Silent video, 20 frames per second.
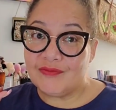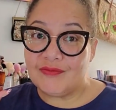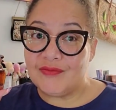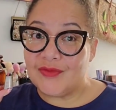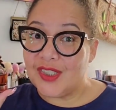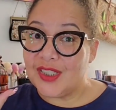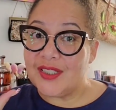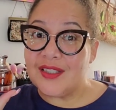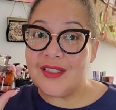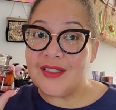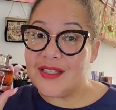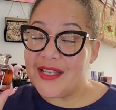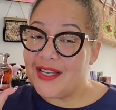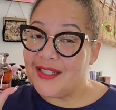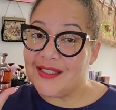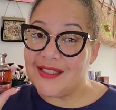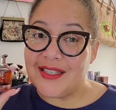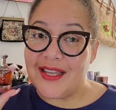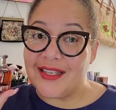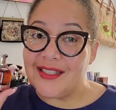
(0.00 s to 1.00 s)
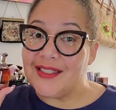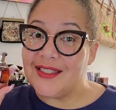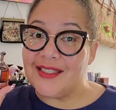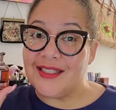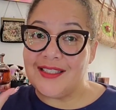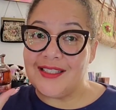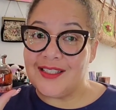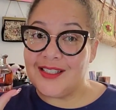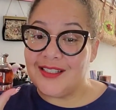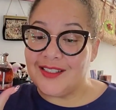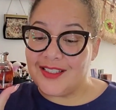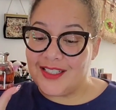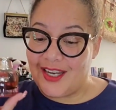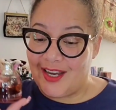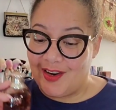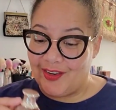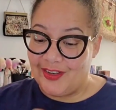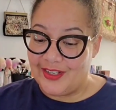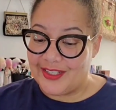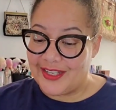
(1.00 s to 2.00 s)
this is that sexy
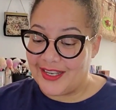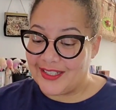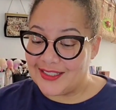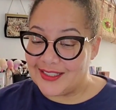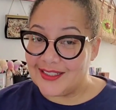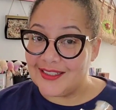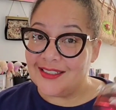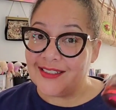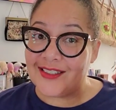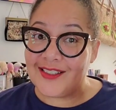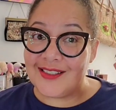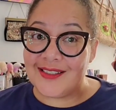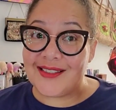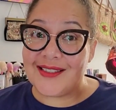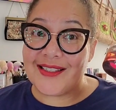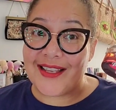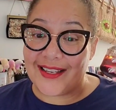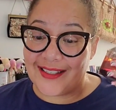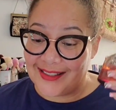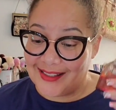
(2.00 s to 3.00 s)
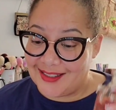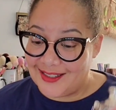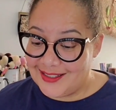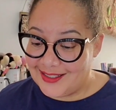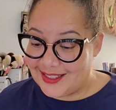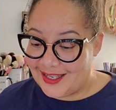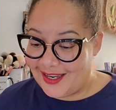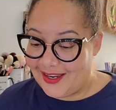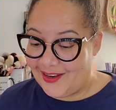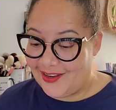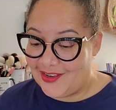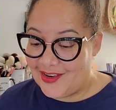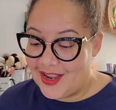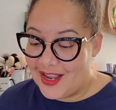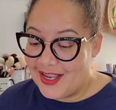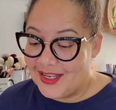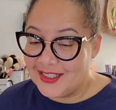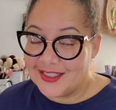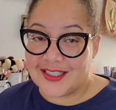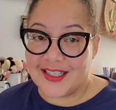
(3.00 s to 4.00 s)
cherry. It's just sexy as hell.
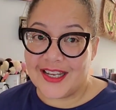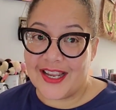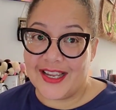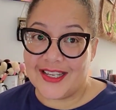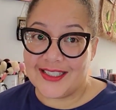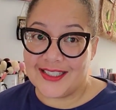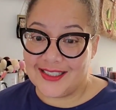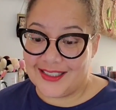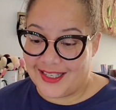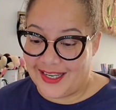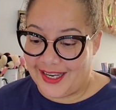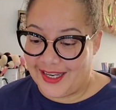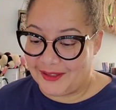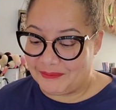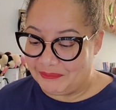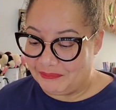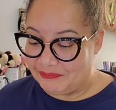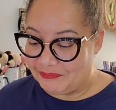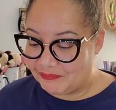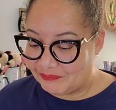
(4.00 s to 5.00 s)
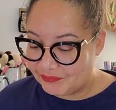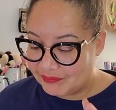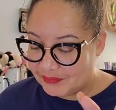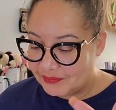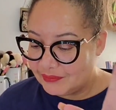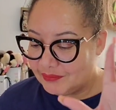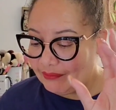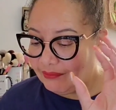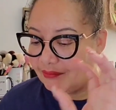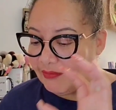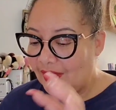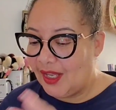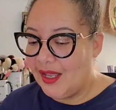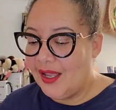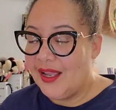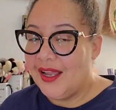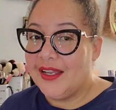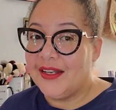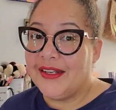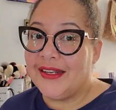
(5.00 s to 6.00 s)
So that's that.
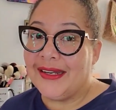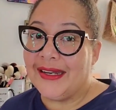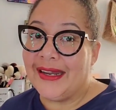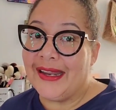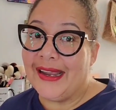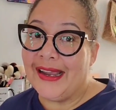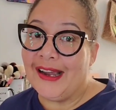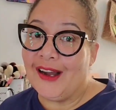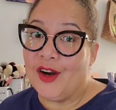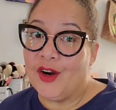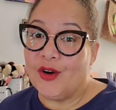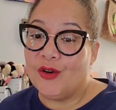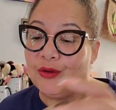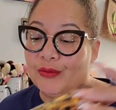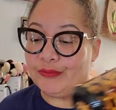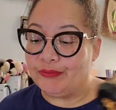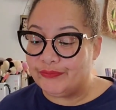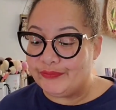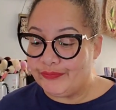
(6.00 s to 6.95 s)
Now,